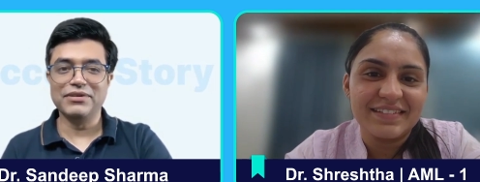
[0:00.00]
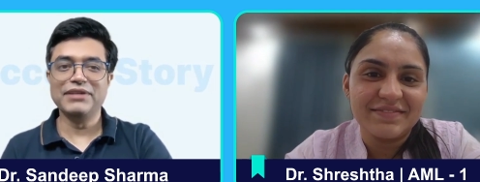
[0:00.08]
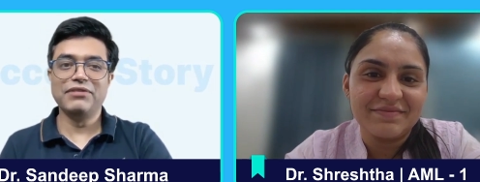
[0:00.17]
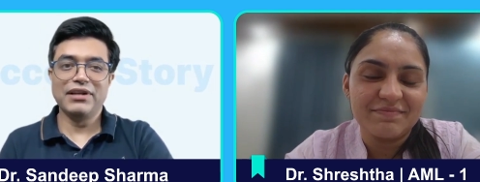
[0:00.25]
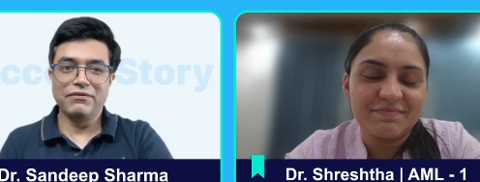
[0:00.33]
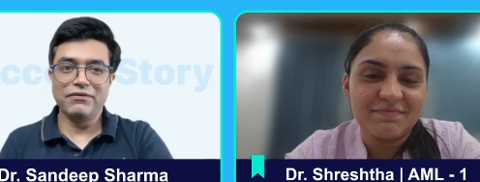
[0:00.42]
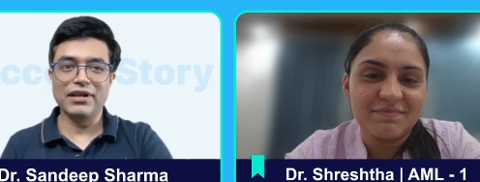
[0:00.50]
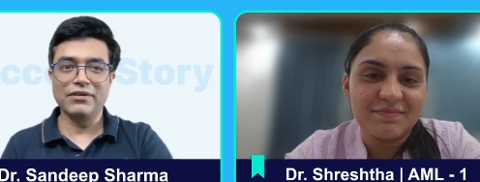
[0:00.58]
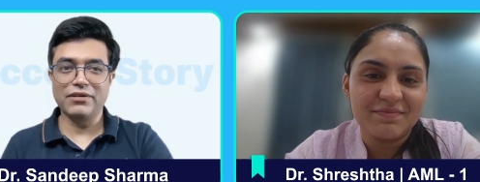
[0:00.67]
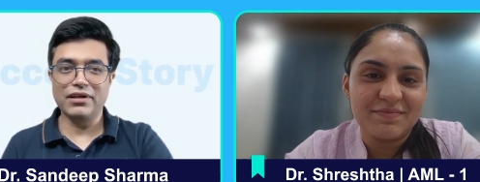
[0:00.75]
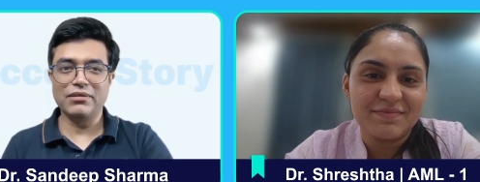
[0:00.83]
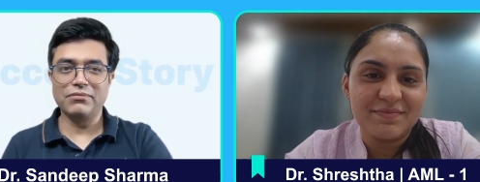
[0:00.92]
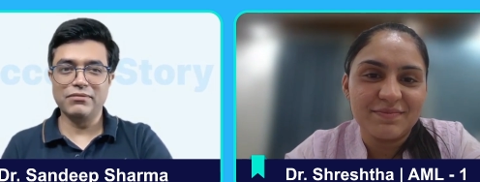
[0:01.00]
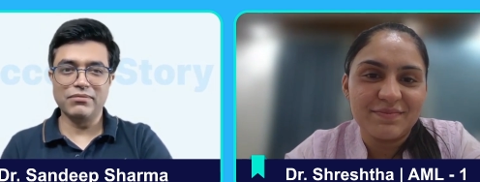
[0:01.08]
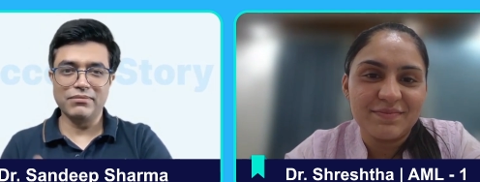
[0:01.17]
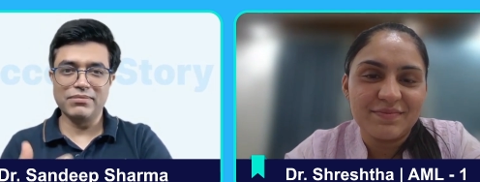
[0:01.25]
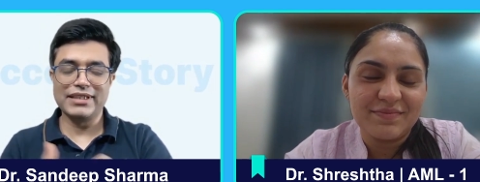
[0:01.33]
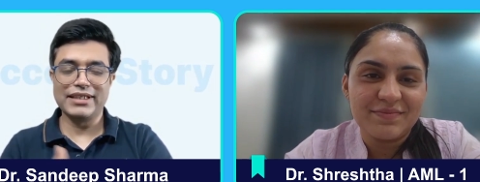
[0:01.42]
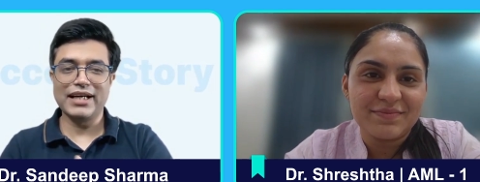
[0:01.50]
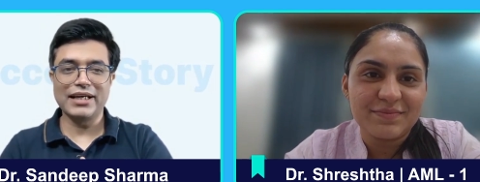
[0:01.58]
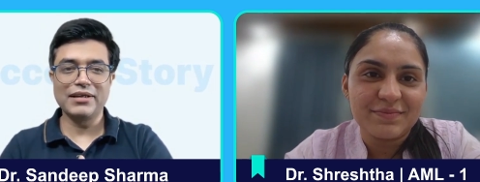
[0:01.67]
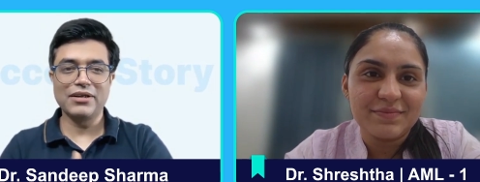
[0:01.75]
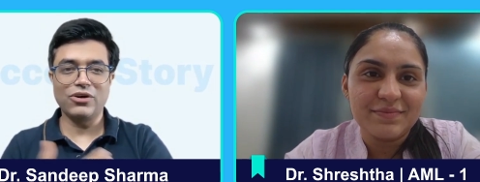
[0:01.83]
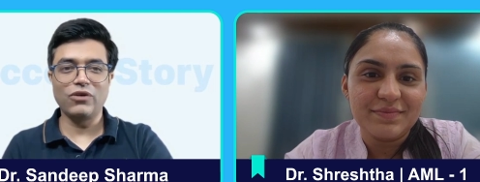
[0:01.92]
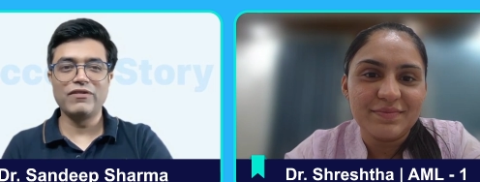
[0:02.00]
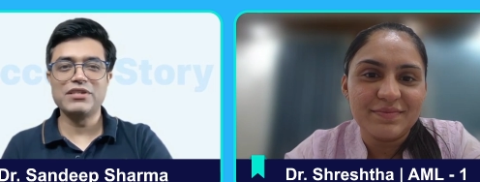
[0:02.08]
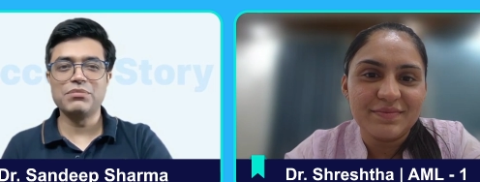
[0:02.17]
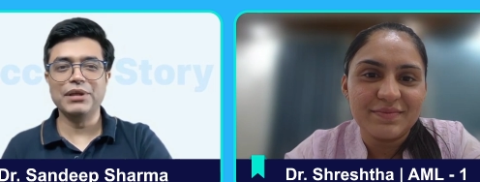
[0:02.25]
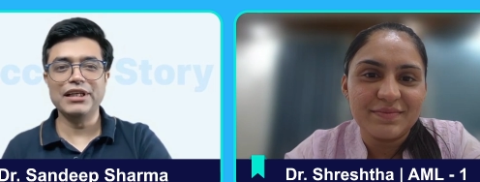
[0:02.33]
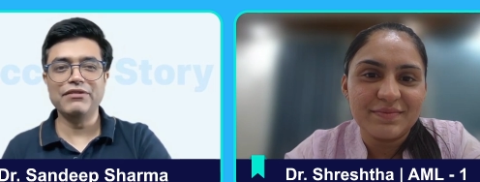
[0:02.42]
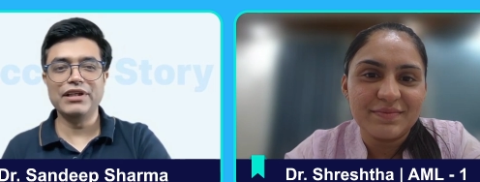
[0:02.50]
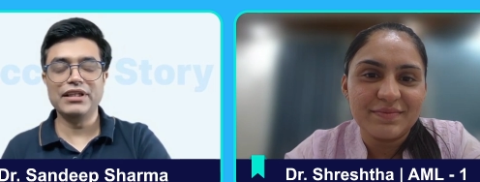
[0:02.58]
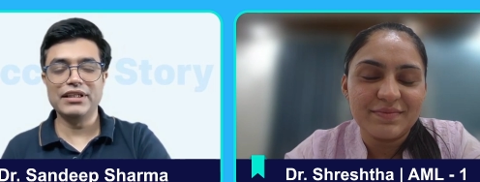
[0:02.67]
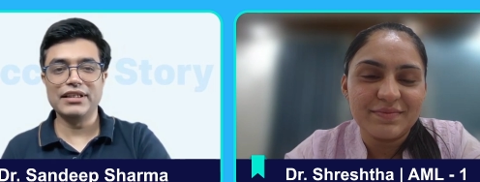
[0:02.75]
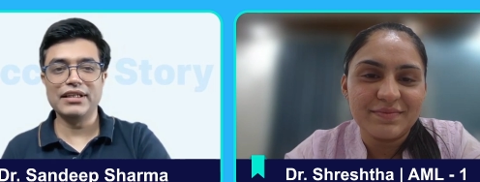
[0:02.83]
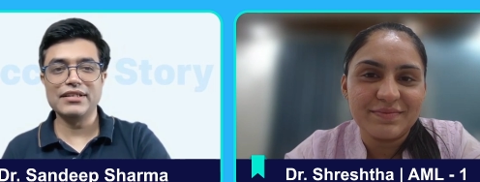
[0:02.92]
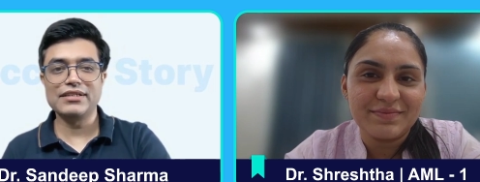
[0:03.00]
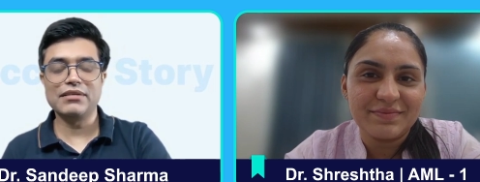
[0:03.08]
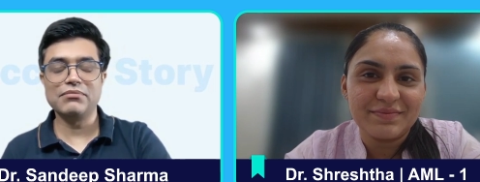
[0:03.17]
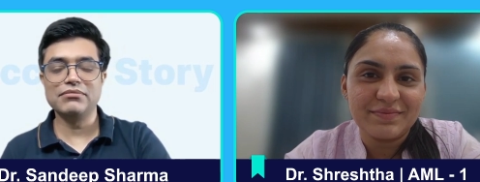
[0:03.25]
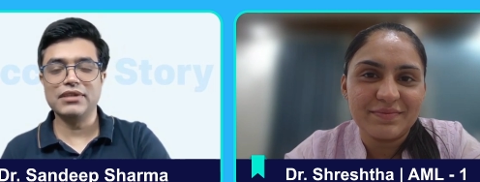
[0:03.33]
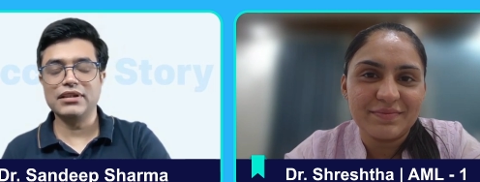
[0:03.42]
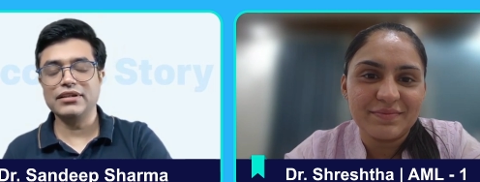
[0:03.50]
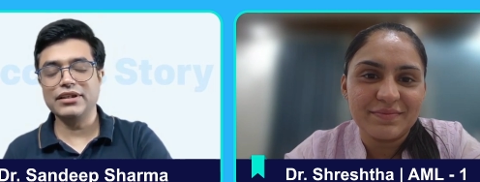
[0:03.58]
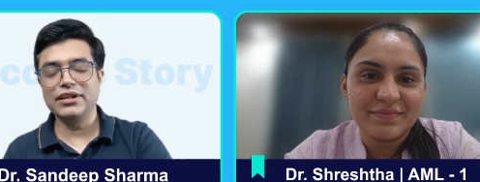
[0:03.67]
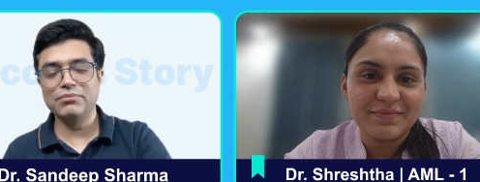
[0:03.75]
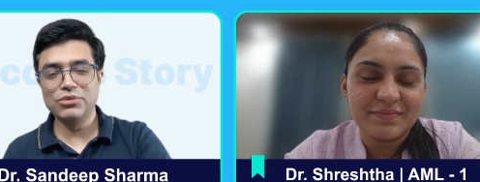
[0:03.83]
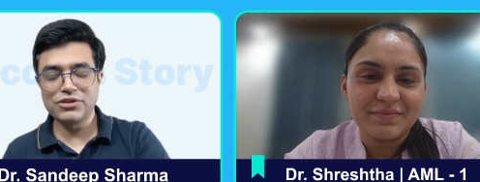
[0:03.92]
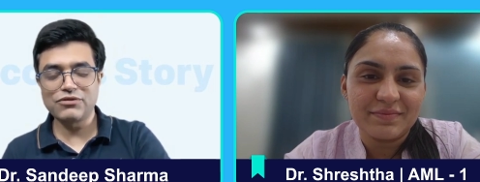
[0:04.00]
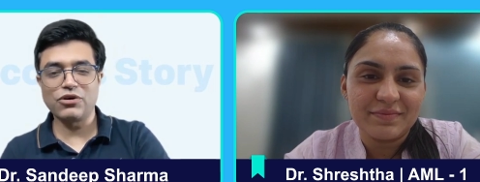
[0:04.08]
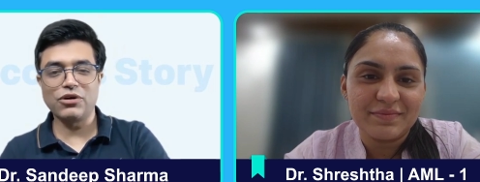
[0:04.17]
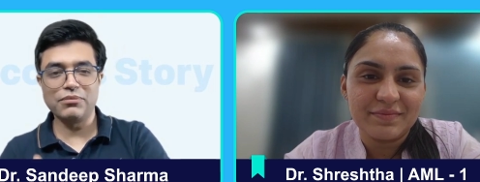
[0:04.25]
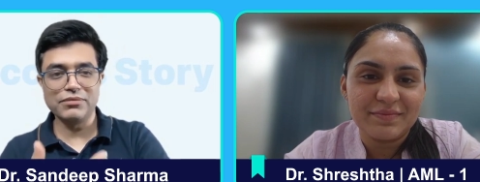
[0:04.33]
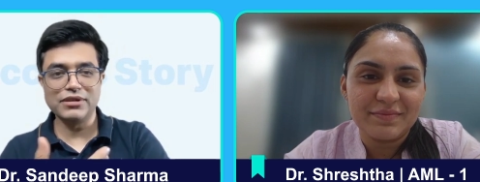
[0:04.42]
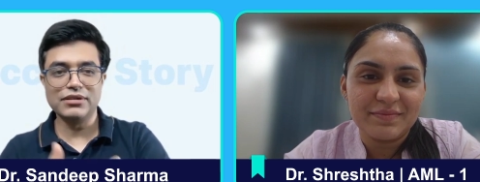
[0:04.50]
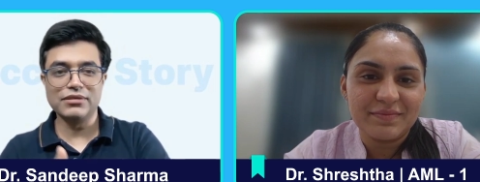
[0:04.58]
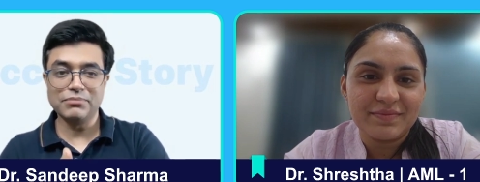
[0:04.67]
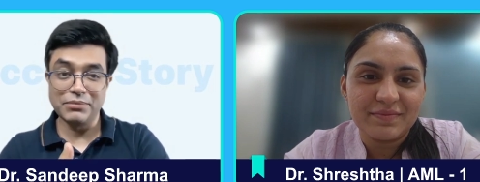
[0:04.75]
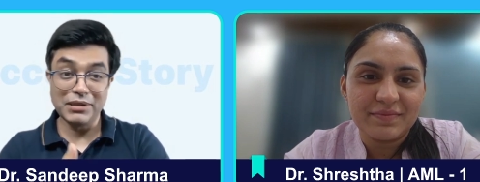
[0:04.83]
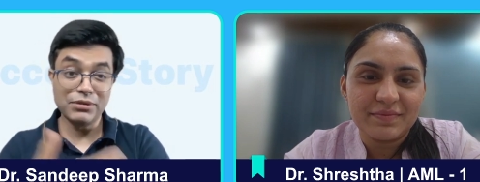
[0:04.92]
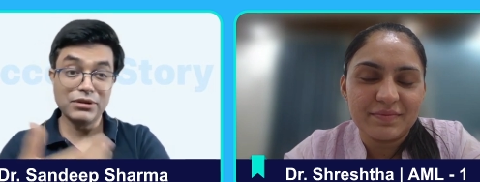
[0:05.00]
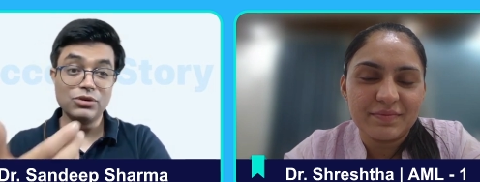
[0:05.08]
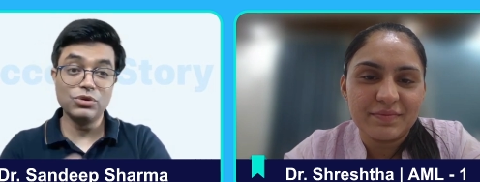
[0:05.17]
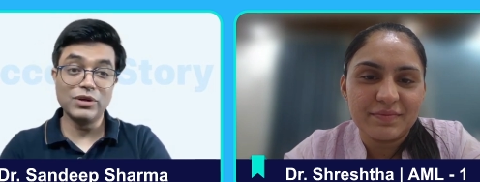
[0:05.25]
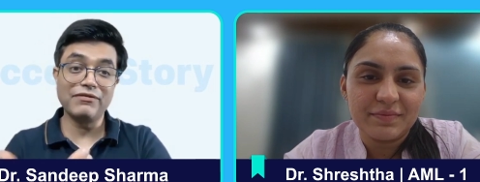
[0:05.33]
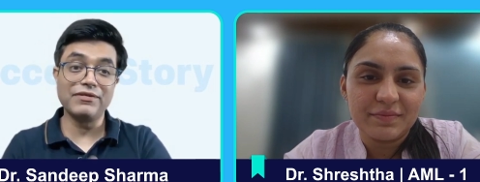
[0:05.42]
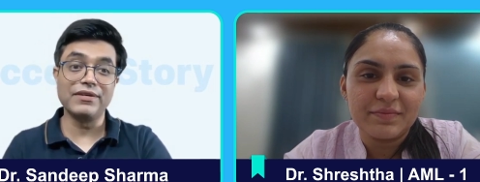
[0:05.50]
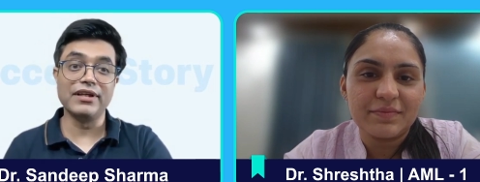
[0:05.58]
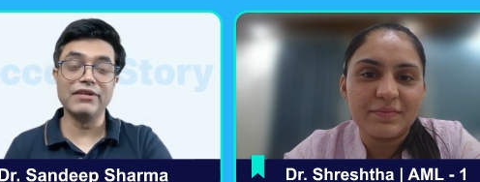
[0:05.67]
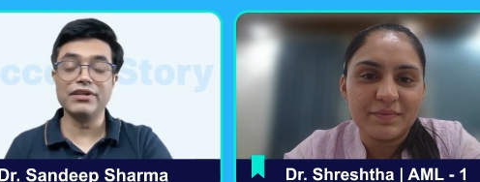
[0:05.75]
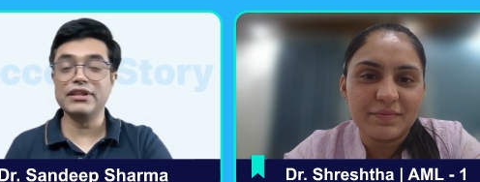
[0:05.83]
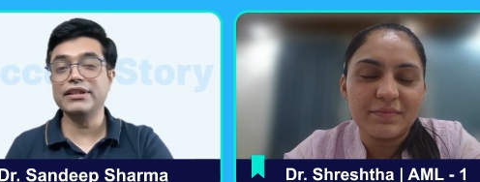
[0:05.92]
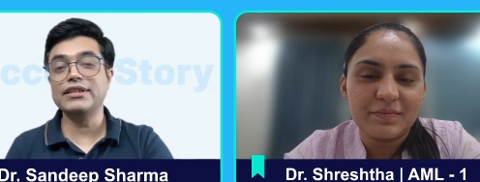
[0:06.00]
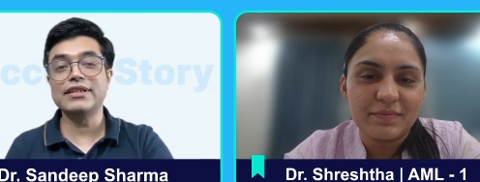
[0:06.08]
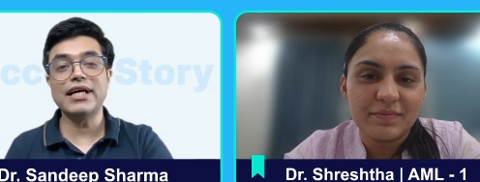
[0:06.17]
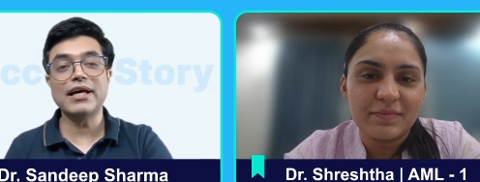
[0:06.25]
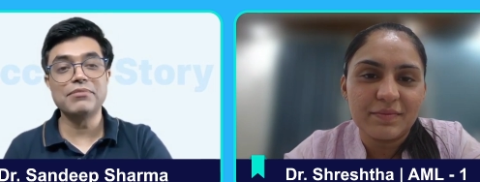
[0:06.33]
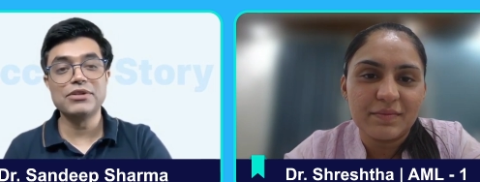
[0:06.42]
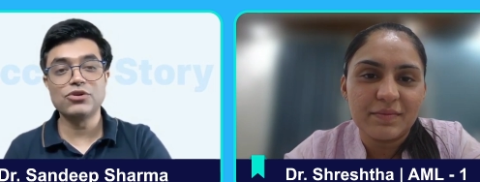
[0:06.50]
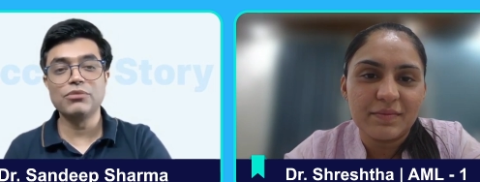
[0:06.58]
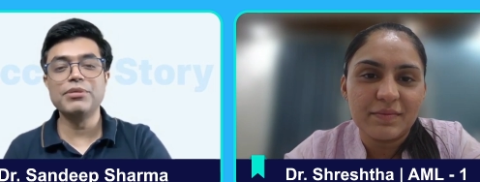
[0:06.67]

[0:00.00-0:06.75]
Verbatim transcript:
Speaker 1: we we, we uh, see i always believe in taking some uh, inputs from the people who have given the exam so